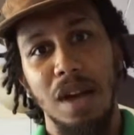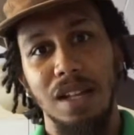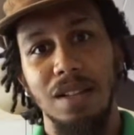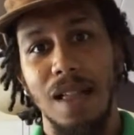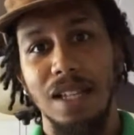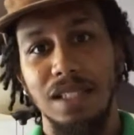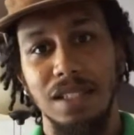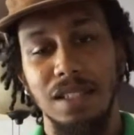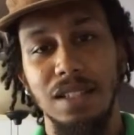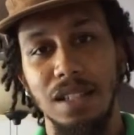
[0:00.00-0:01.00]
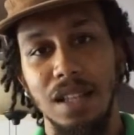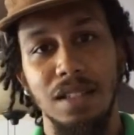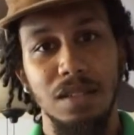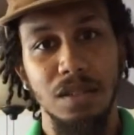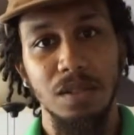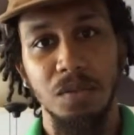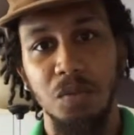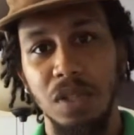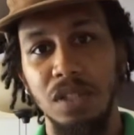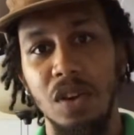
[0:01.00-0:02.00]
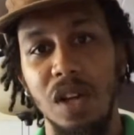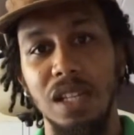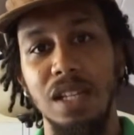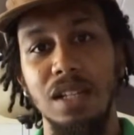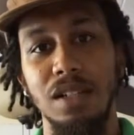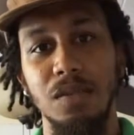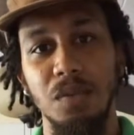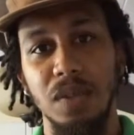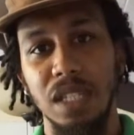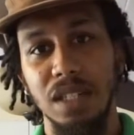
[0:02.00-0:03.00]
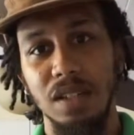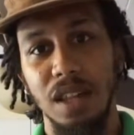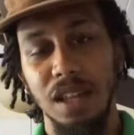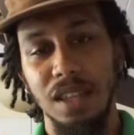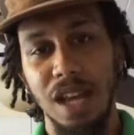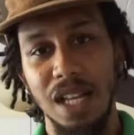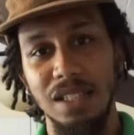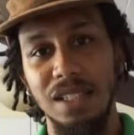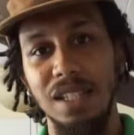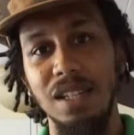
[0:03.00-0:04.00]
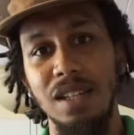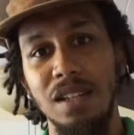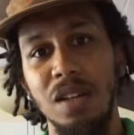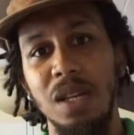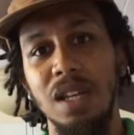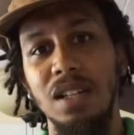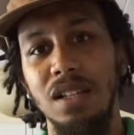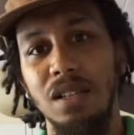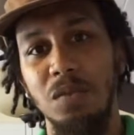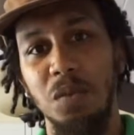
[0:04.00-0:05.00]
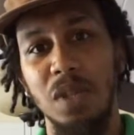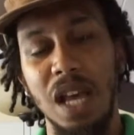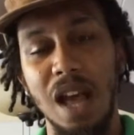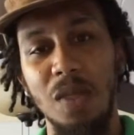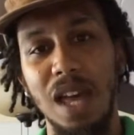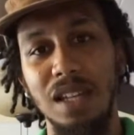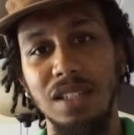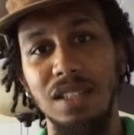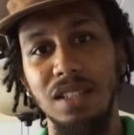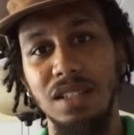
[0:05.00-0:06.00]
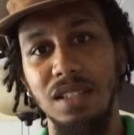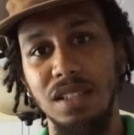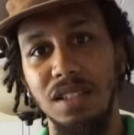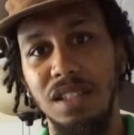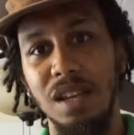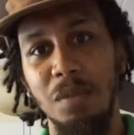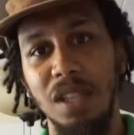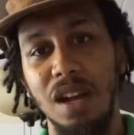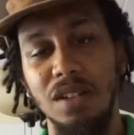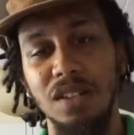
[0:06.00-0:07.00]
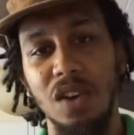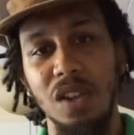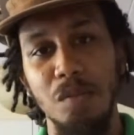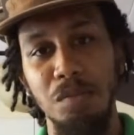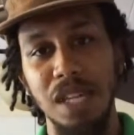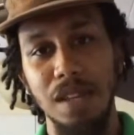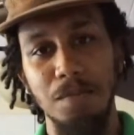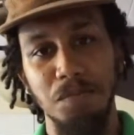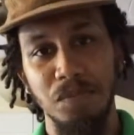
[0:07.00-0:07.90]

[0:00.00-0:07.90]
classes as we're doing here, and I see how that seminar is gonna be.